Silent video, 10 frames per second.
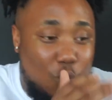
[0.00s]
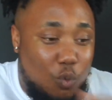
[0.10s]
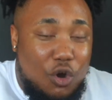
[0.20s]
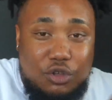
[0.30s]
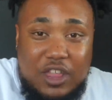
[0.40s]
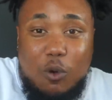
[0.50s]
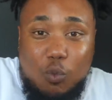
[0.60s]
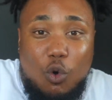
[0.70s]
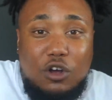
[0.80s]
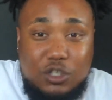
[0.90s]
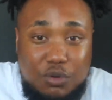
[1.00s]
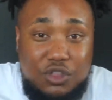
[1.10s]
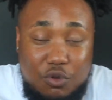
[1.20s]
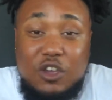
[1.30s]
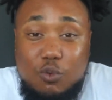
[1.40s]
the word that walks
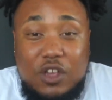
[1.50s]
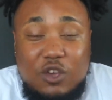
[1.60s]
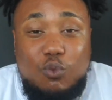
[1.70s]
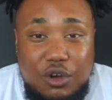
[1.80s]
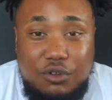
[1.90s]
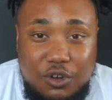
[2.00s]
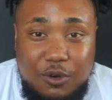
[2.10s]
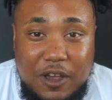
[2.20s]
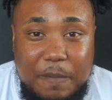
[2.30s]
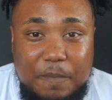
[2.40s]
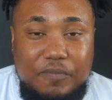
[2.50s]
with you. He will do it.